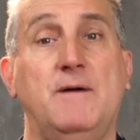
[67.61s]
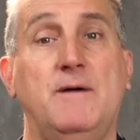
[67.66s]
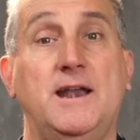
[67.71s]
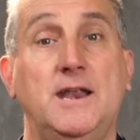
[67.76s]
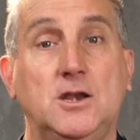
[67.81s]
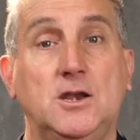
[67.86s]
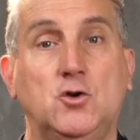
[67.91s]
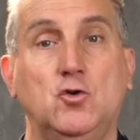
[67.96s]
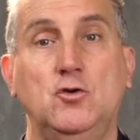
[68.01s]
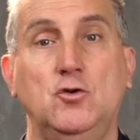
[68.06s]
but
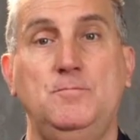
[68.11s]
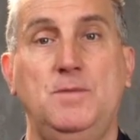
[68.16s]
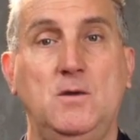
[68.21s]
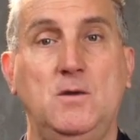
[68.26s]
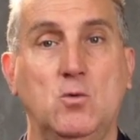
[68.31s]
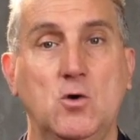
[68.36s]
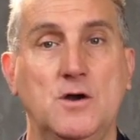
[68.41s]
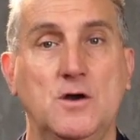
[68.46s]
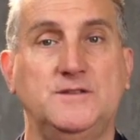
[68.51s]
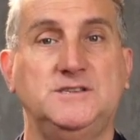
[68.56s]
it could be
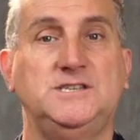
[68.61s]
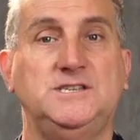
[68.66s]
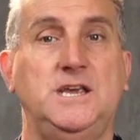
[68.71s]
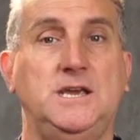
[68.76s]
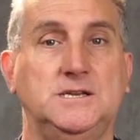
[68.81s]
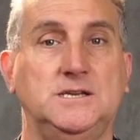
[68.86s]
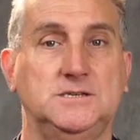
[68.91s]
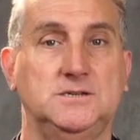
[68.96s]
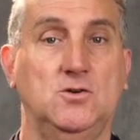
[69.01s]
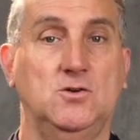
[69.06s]
worth
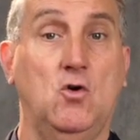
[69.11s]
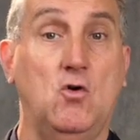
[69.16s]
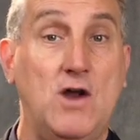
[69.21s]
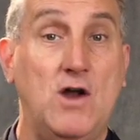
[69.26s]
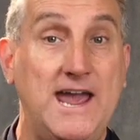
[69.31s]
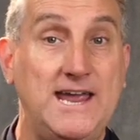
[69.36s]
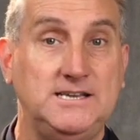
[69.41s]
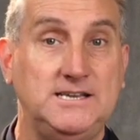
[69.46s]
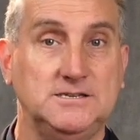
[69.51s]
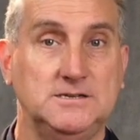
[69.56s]
6 or
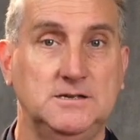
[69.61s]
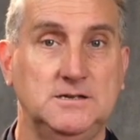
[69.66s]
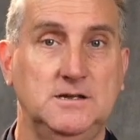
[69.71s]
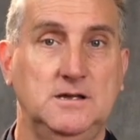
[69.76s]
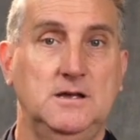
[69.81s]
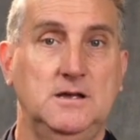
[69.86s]
8.